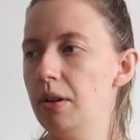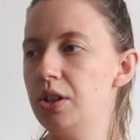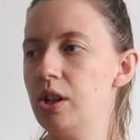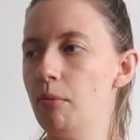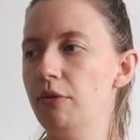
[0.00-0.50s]

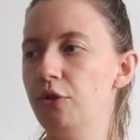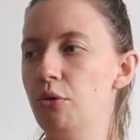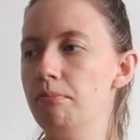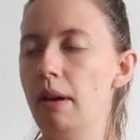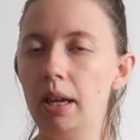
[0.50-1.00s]
some of
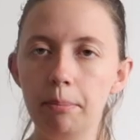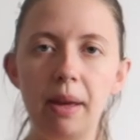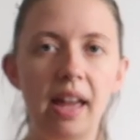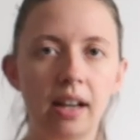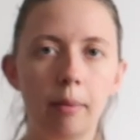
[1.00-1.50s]
you might
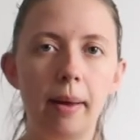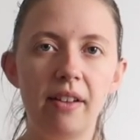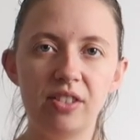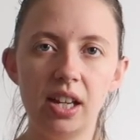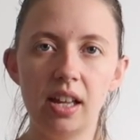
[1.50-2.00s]
be in a
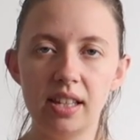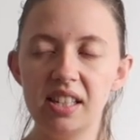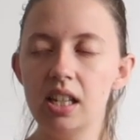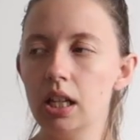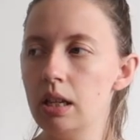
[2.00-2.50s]
bit of a
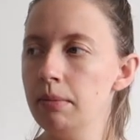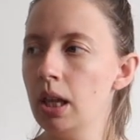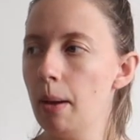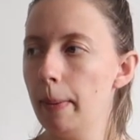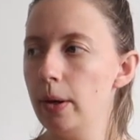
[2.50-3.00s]

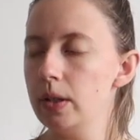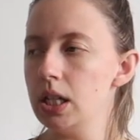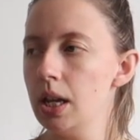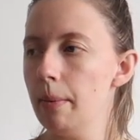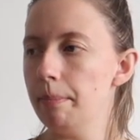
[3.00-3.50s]
disagreement
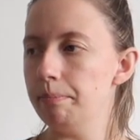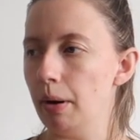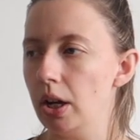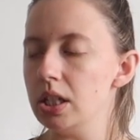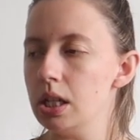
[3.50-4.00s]
about it,
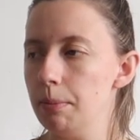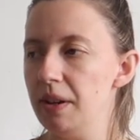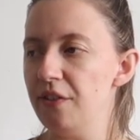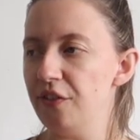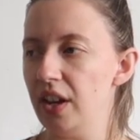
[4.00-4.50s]
but to
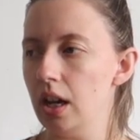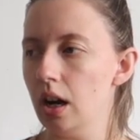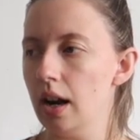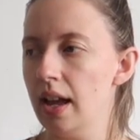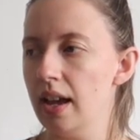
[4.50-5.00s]
be
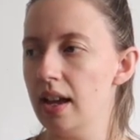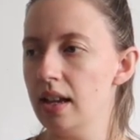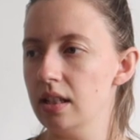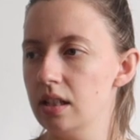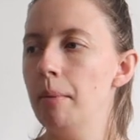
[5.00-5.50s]
fair,
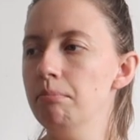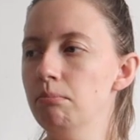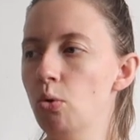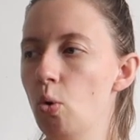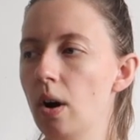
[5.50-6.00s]
it is
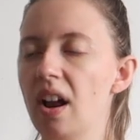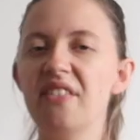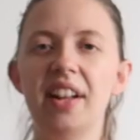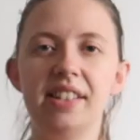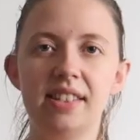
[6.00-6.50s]
more
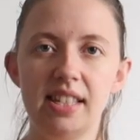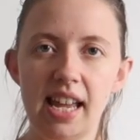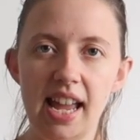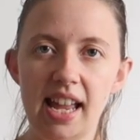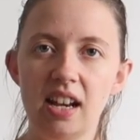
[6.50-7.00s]
of a
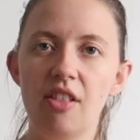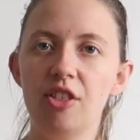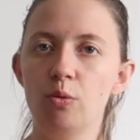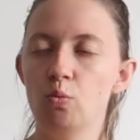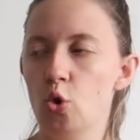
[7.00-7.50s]
den
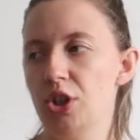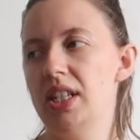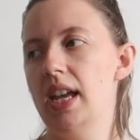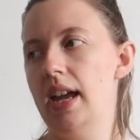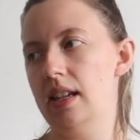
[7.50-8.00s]
than what it